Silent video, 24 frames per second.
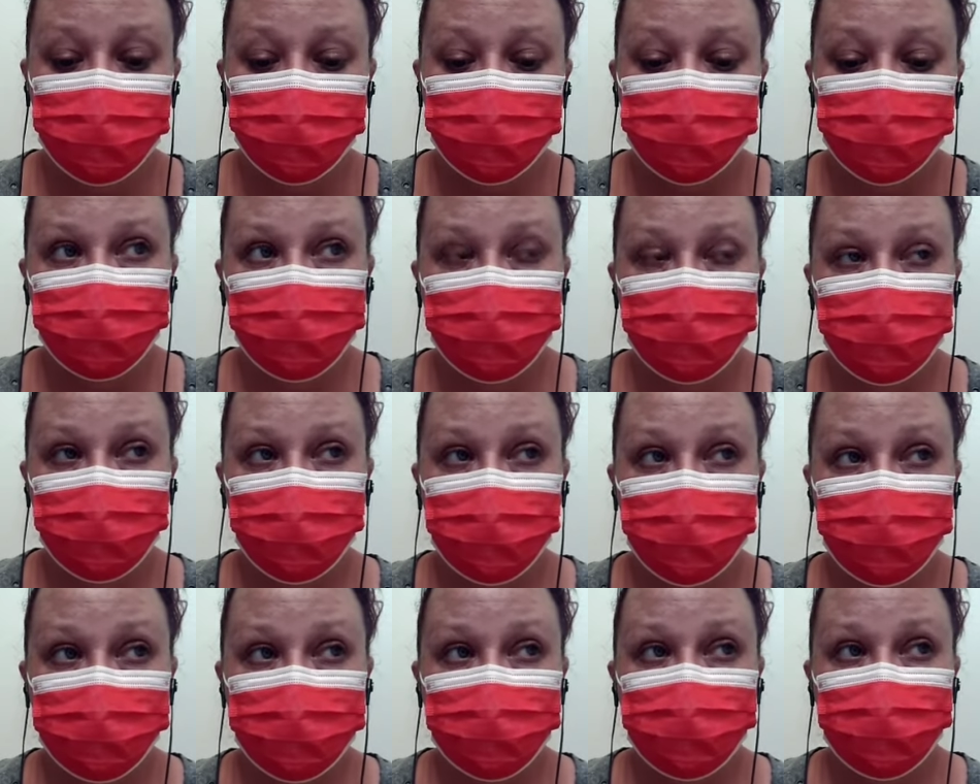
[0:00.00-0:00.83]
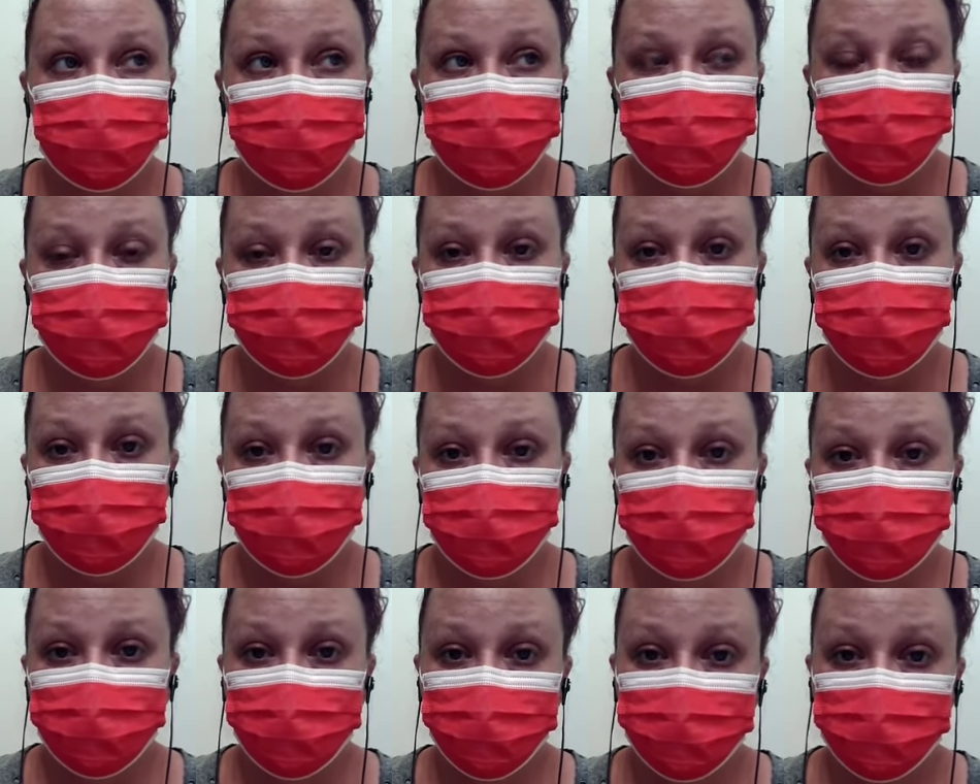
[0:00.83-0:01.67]
And I hate to hear somebody
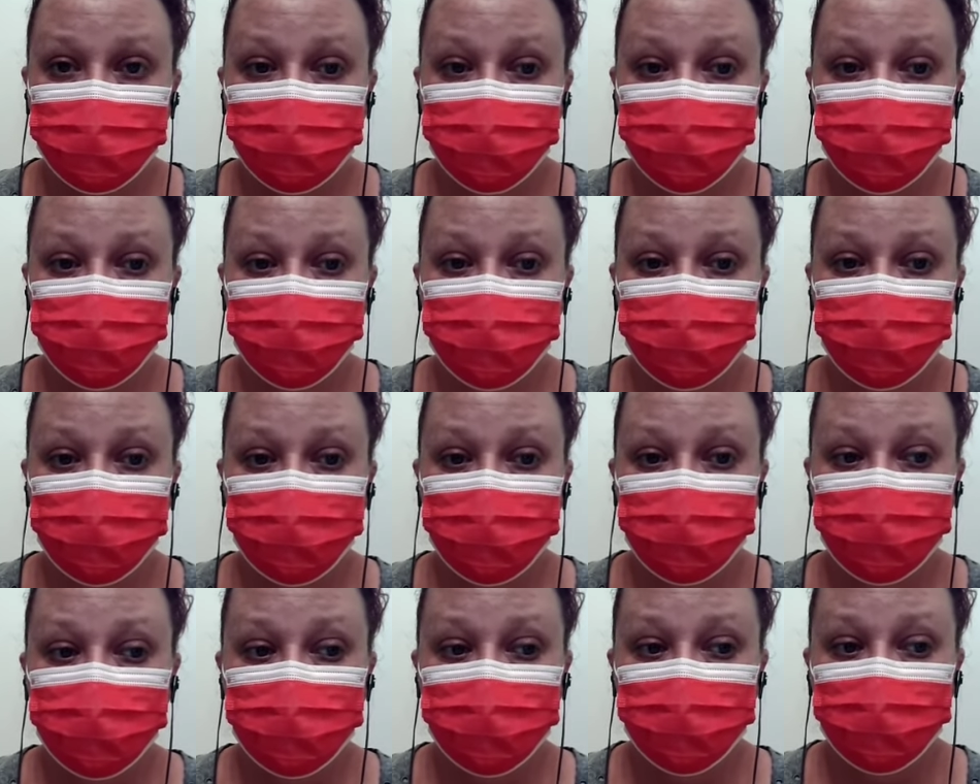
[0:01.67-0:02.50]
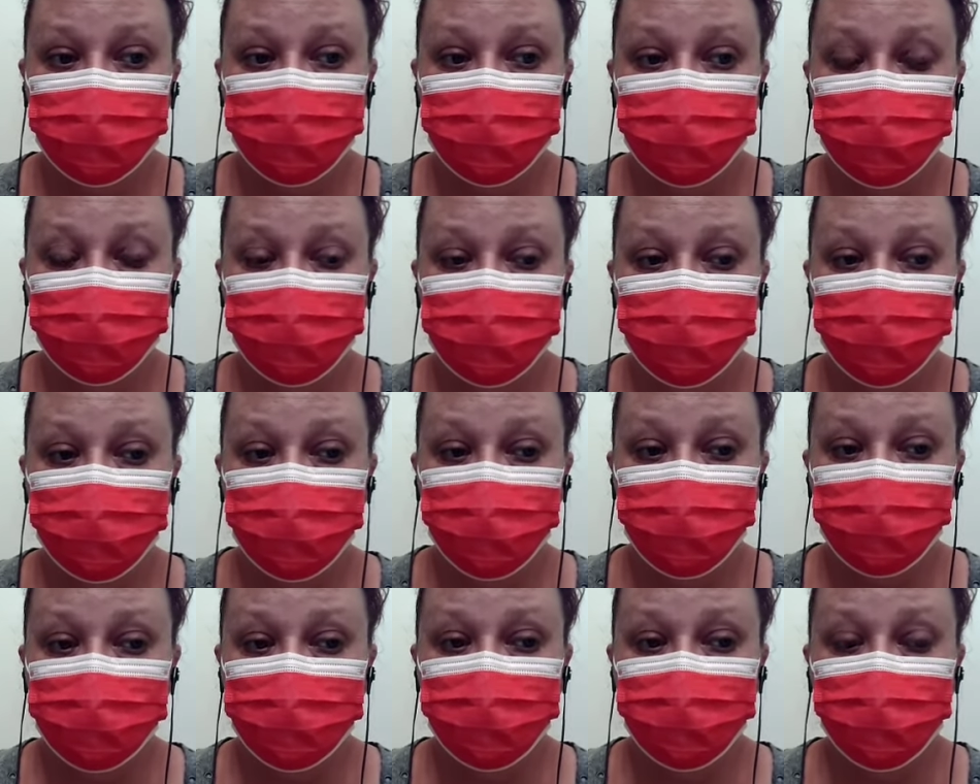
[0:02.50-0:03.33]
ignoring
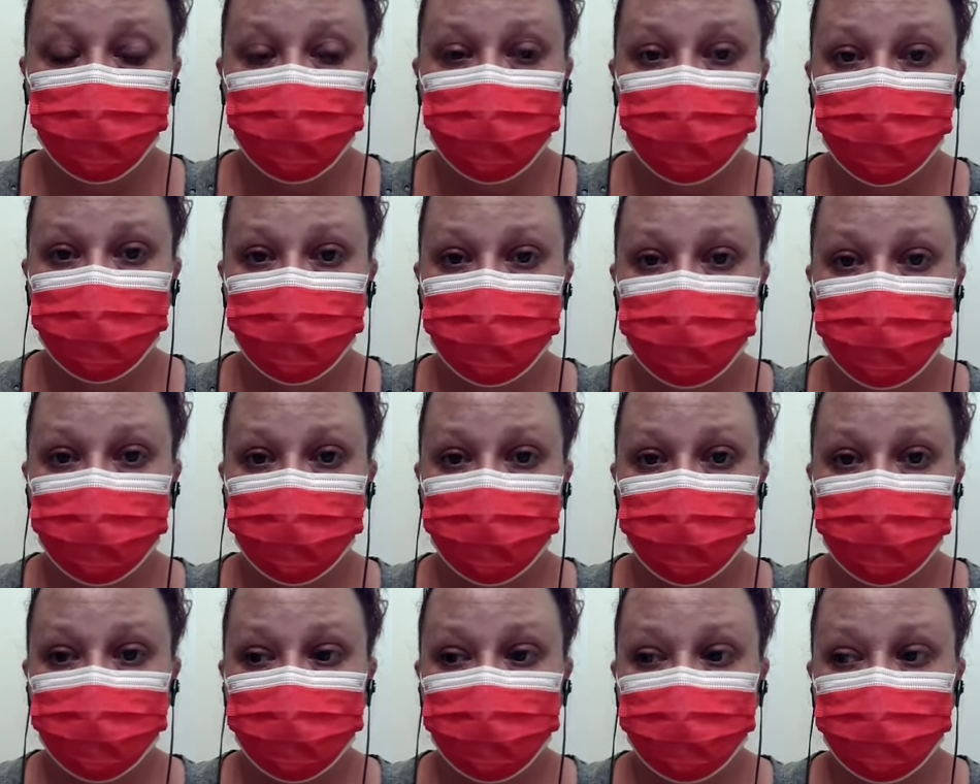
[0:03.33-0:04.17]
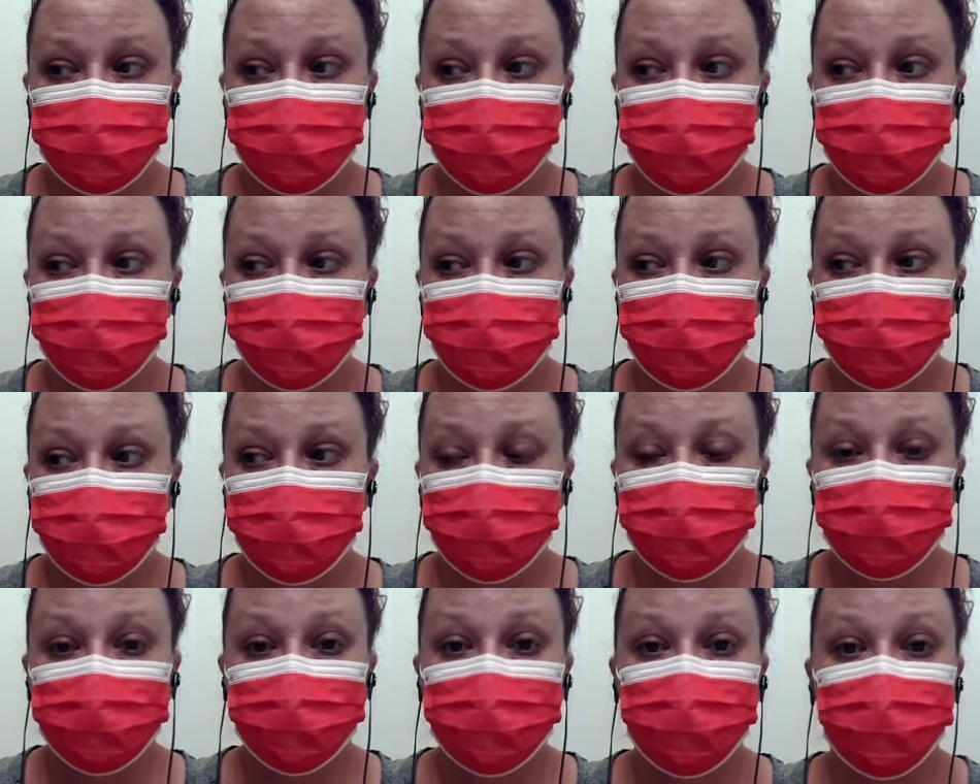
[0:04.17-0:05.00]
what's going on with them physically when they
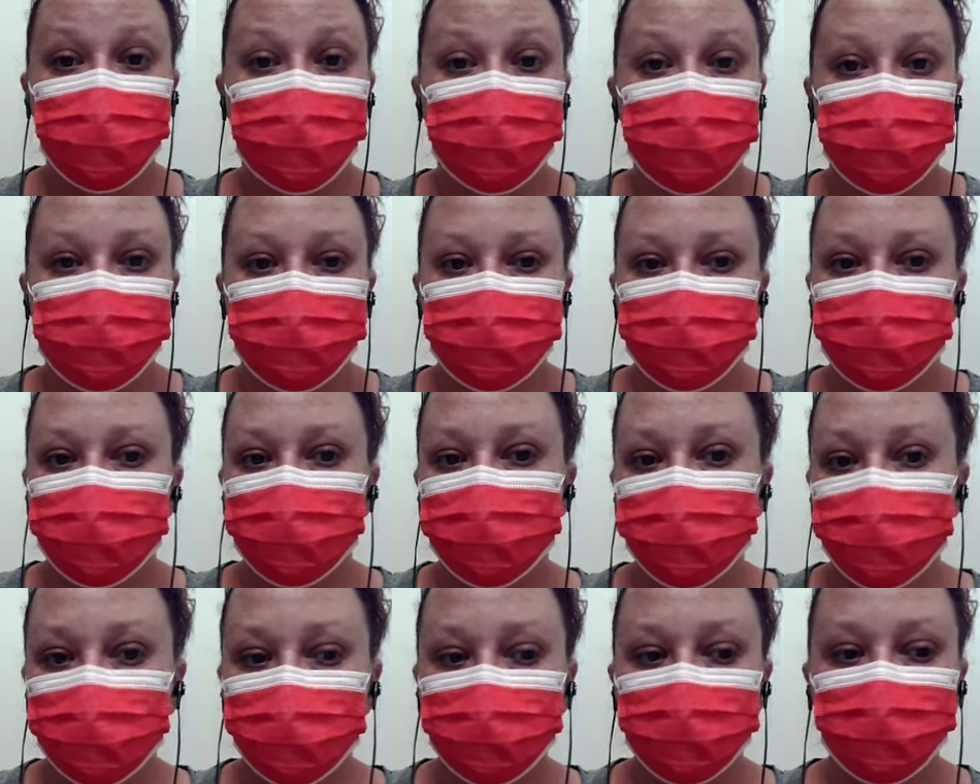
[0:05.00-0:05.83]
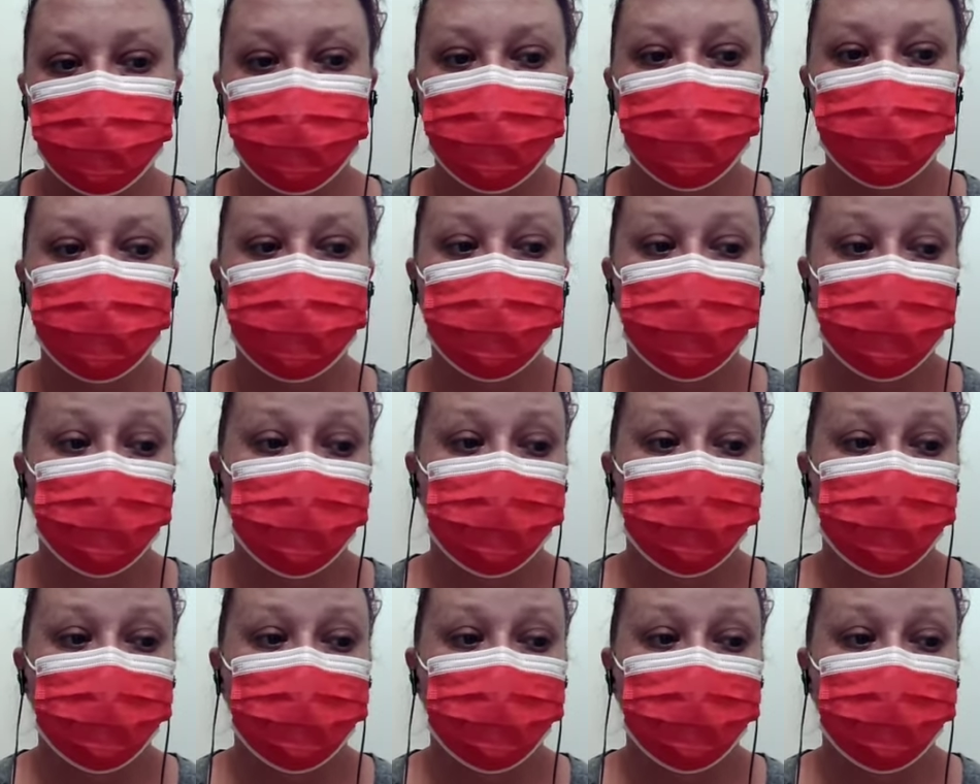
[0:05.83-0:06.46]
could have caught it earlier, or